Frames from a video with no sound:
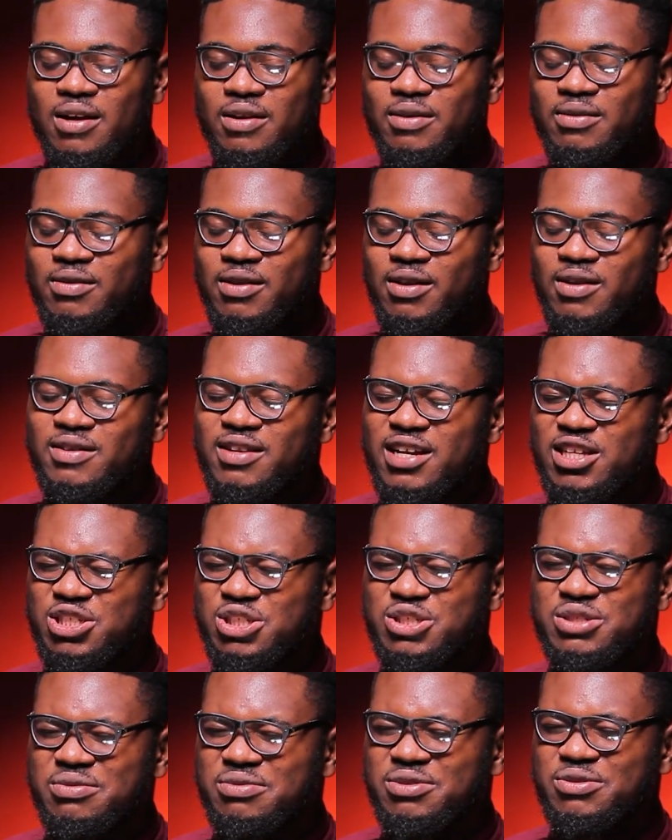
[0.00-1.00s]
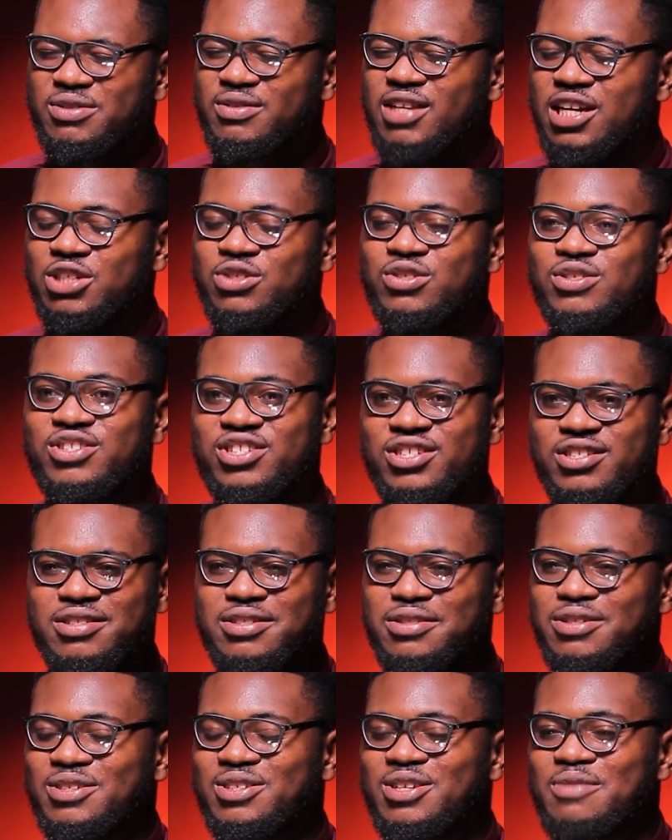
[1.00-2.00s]

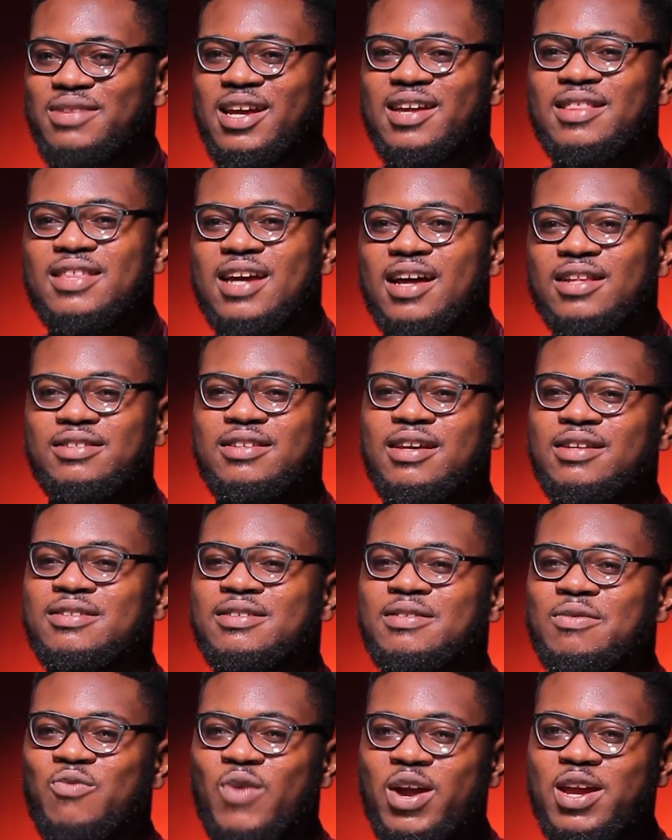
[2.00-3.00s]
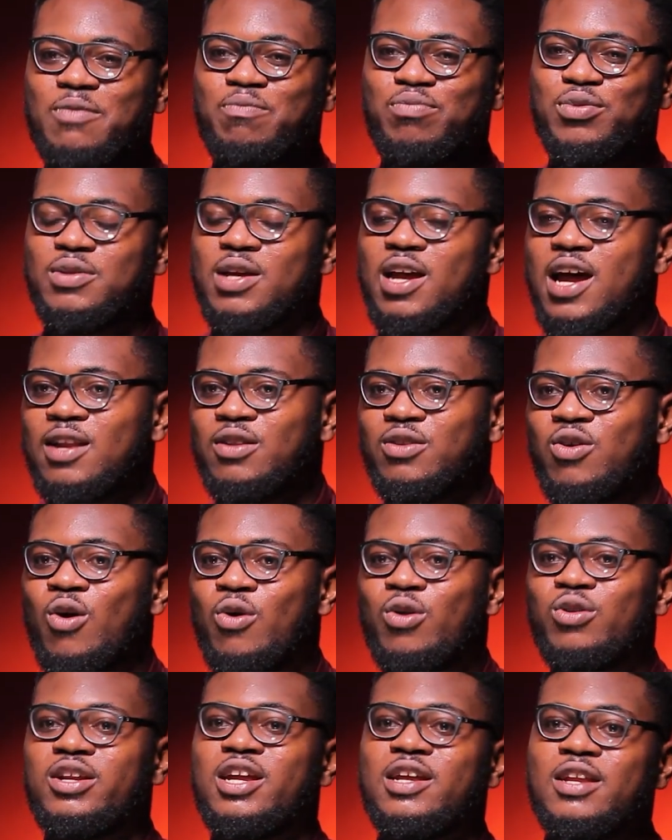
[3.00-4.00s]
Nastrogenic or something like that, then where he had
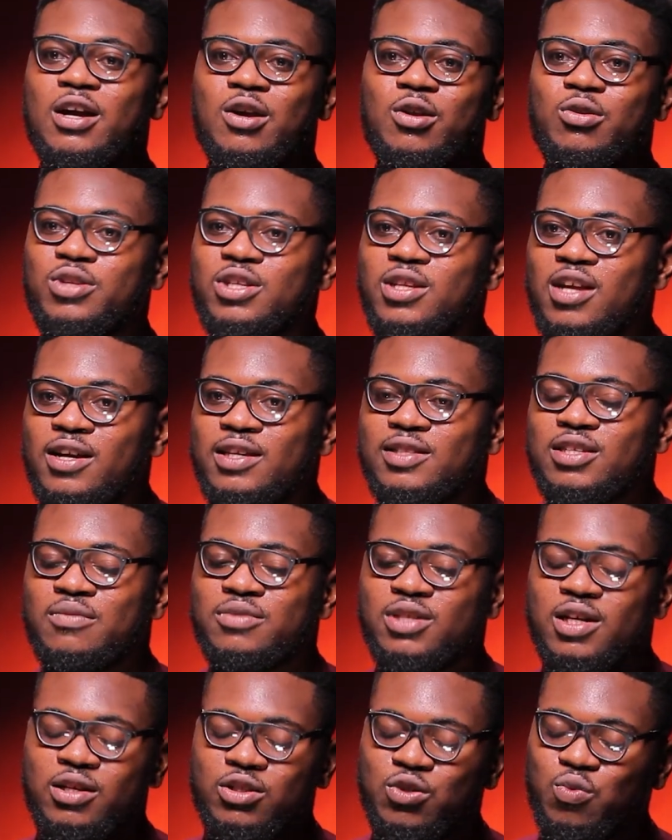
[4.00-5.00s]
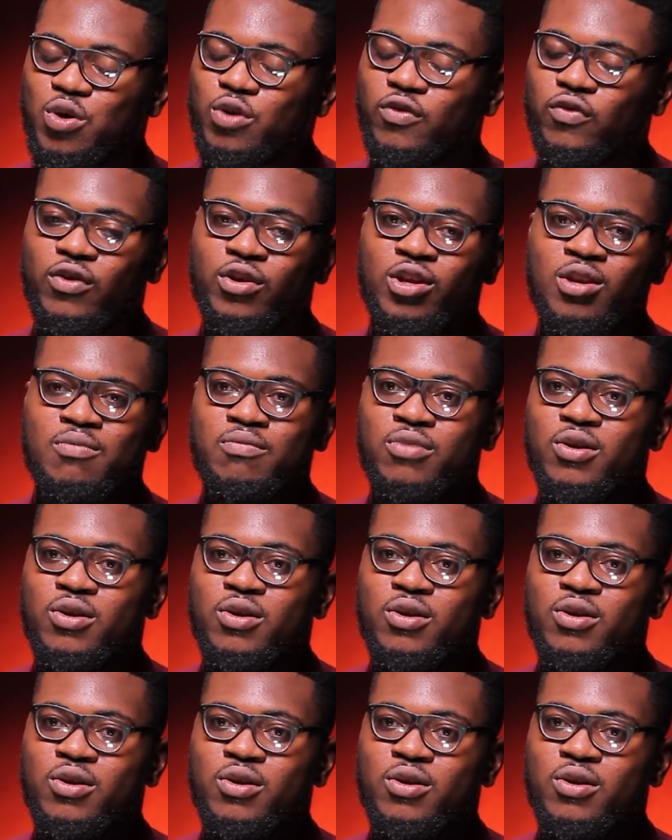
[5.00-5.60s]
all leather clothing items and it worked for him.